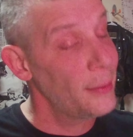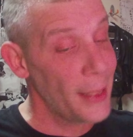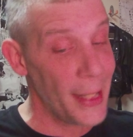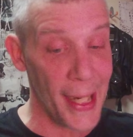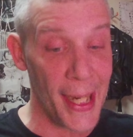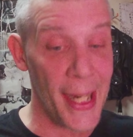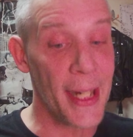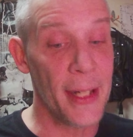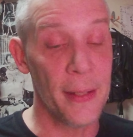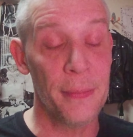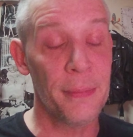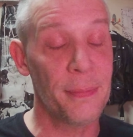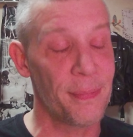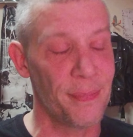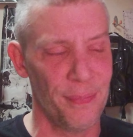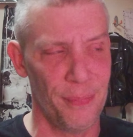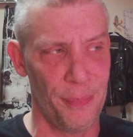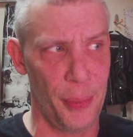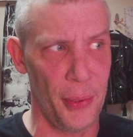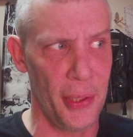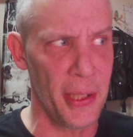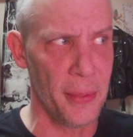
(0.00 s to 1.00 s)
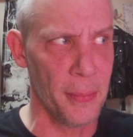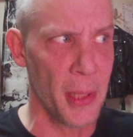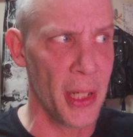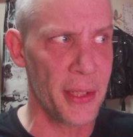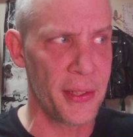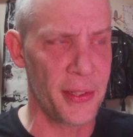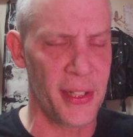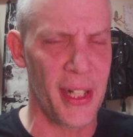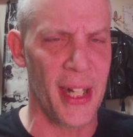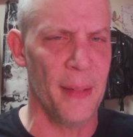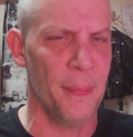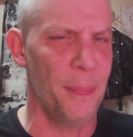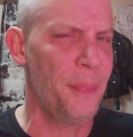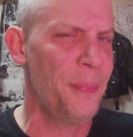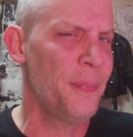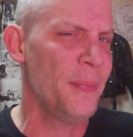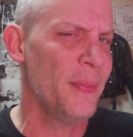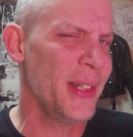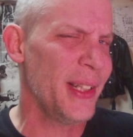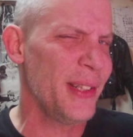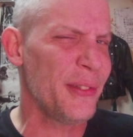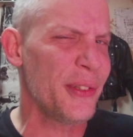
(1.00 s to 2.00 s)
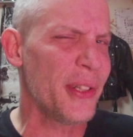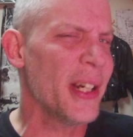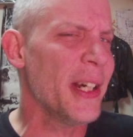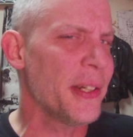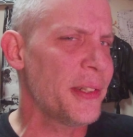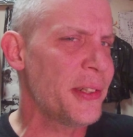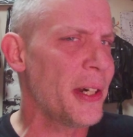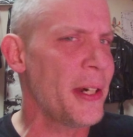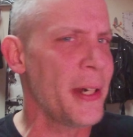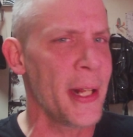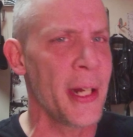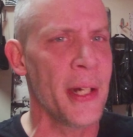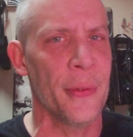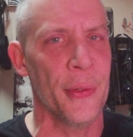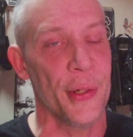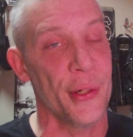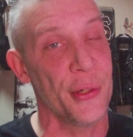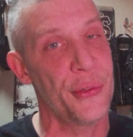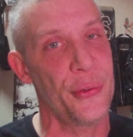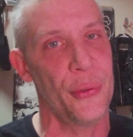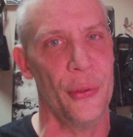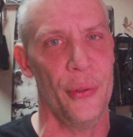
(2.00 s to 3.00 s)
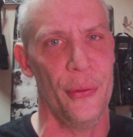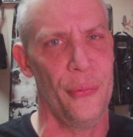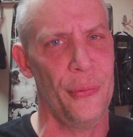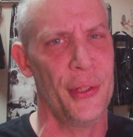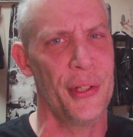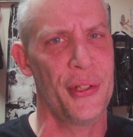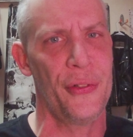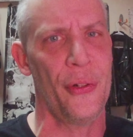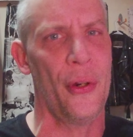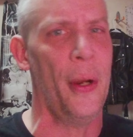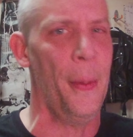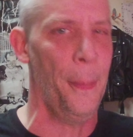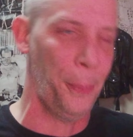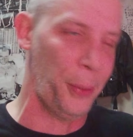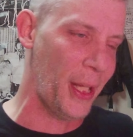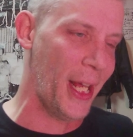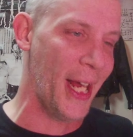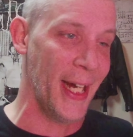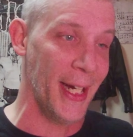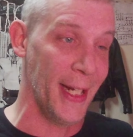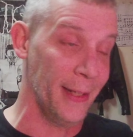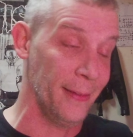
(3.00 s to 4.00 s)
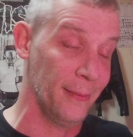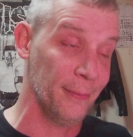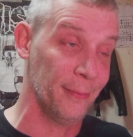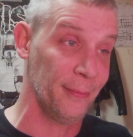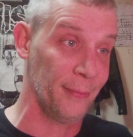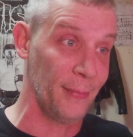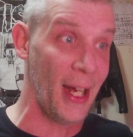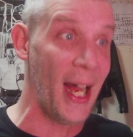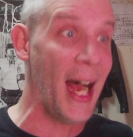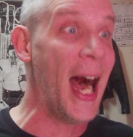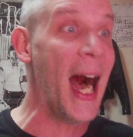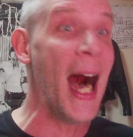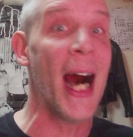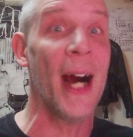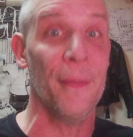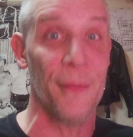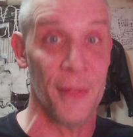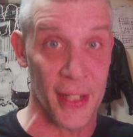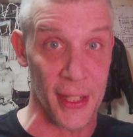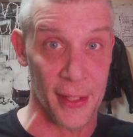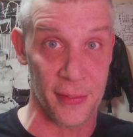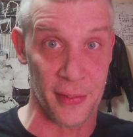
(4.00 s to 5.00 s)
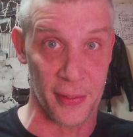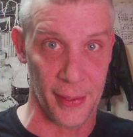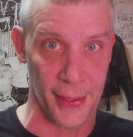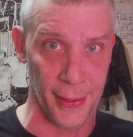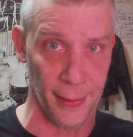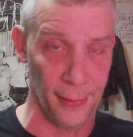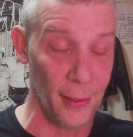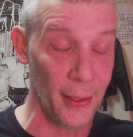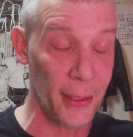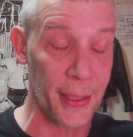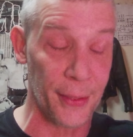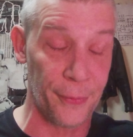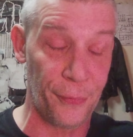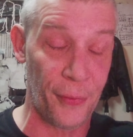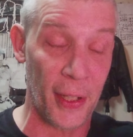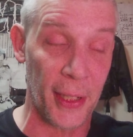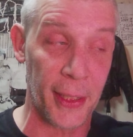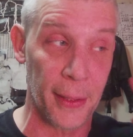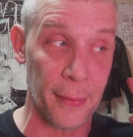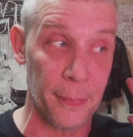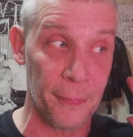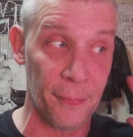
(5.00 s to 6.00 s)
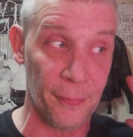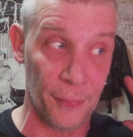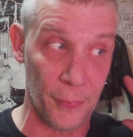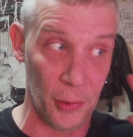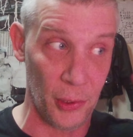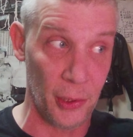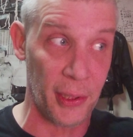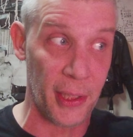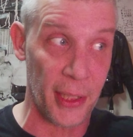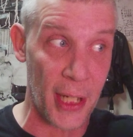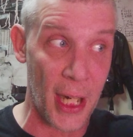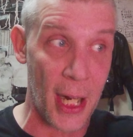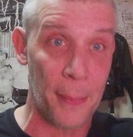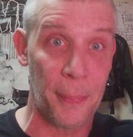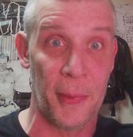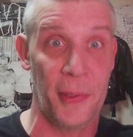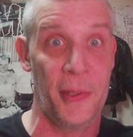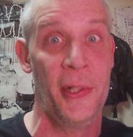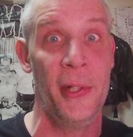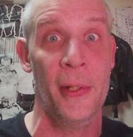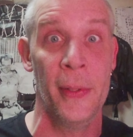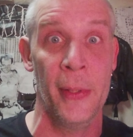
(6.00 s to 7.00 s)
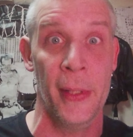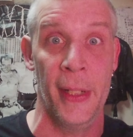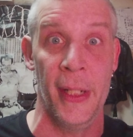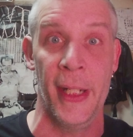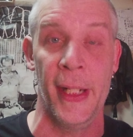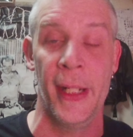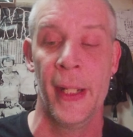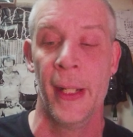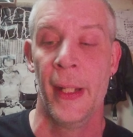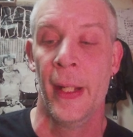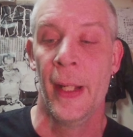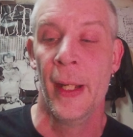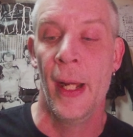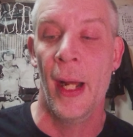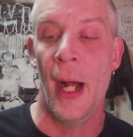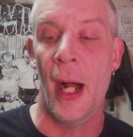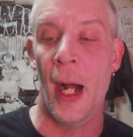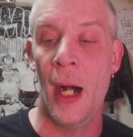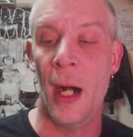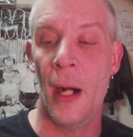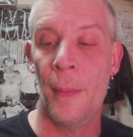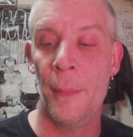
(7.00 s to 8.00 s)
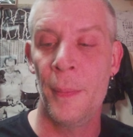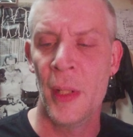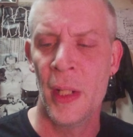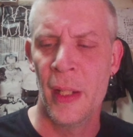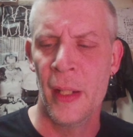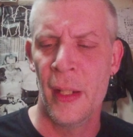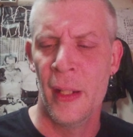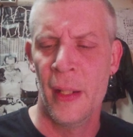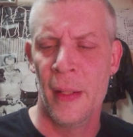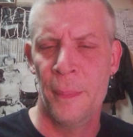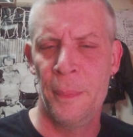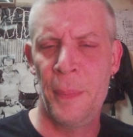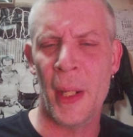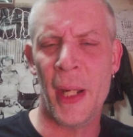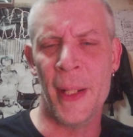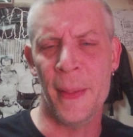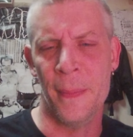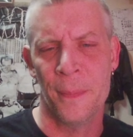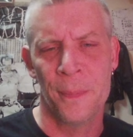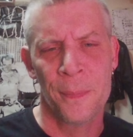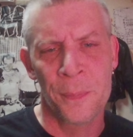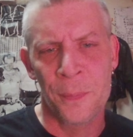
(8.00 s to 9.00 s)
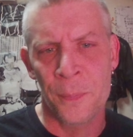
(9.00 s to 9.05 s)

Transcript: And pretty much, yeah, he's going to turn into a resort planet. Obviously, look at opportunity. But